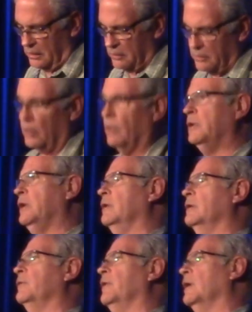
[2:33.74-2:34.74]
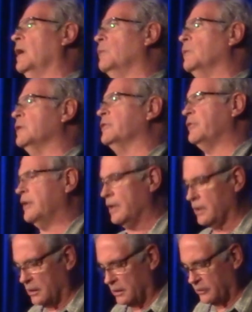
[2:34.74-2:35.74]
the only other thing I want to
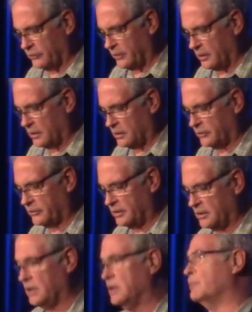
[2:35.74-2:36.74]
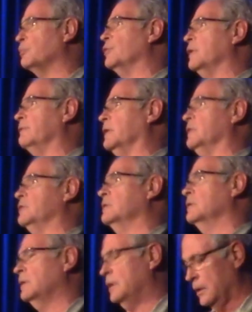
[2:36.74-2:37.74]
say is that it is indeed a privilege
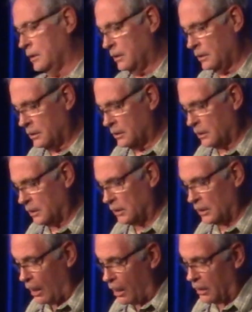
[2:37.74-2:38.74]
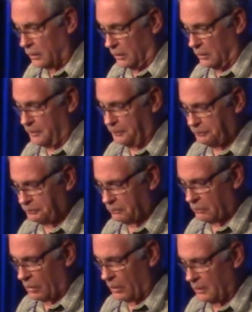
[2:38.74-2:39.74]
and an honor
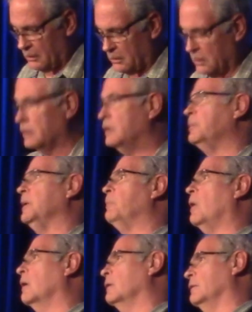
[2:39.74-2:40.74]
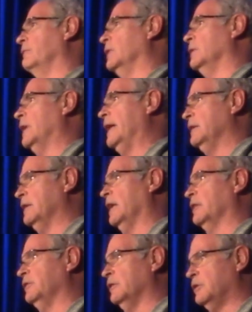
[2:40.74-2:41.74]
to be part of the
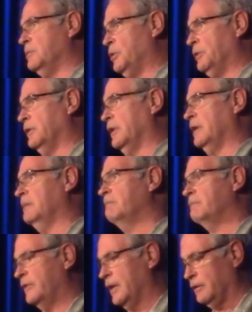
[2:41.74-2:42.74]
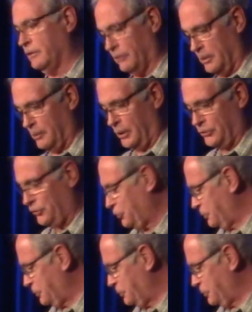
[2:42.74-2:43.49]
ataxia community. Thank you very much.